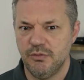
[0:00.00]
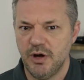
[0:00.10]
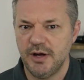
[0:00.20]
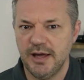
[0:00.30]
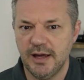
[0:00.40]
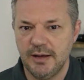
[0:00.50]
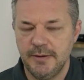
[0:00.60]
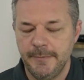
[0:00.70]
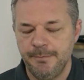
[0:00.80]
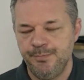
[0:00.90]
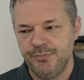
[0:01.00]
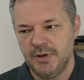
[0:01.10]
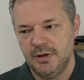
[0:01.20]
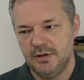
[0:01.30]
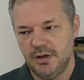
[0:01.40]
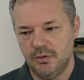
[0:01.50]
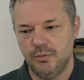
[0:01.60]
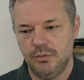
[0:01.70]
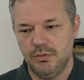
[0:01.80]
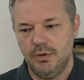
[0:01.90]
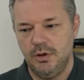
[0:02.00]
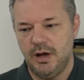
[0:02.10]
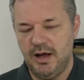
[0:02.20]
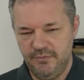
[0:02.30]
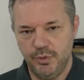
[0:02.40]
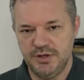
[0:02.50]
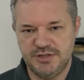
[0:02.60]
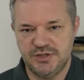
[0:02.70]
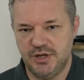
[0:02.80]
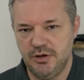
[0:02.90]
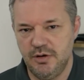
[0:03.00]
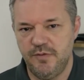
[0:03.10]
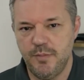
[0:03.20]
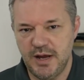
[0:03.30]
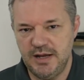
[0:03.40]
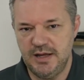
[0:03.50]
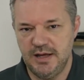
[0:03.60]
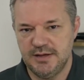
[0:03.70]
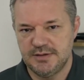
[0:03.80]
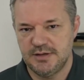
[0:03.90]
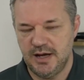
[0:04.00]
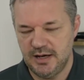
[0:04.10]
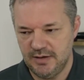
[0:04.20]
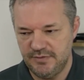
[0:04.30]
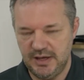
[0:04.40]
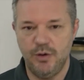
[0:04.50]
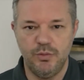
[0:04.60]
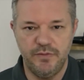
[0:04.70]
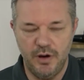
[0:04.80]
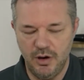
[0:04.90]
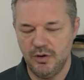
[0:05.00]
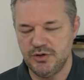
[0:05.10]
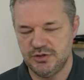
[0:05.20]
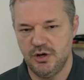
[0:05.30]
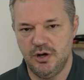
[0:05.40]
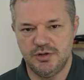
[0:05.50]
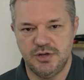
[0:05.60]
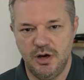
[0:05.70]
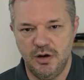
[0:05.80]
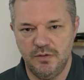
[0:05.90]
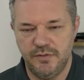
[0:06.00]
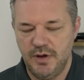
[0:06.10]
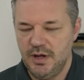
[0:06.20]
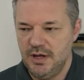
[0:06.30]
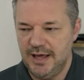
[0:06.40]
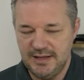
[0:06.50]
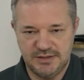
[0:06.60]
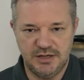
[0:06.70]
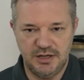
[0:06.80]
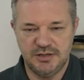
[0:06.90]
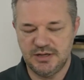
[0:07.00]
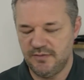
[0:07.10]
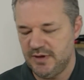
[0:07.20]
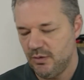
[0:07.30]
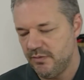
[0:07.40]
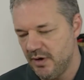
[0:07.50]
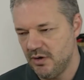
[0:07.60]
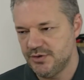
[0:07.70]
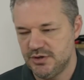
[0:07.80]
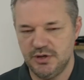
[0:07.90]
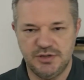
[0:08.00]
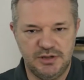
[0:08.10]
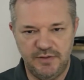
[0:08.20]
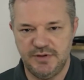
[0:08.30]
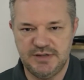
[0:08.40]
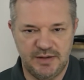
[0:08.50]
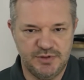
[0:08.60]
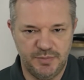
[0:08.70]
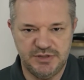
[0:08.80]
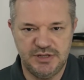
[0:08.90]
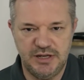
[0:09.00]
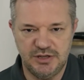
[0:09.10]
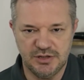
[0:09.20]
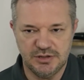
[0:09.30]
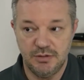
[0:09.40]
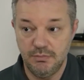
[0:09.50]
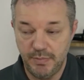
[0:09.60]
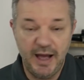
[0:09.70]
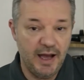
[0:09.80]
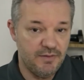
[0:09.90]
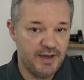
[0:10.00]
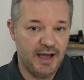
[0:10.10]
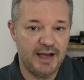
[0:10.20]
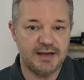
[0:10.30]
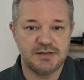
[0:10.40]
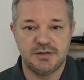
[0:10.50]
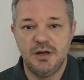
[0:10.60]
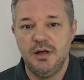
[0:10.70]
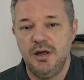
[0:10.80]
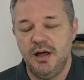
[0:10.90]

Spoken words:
go wrong here. Now, I've worked in security for many years and I've dealt with all sorts of incidents and I've dealt with all sorts of different types of procedures. And part of it has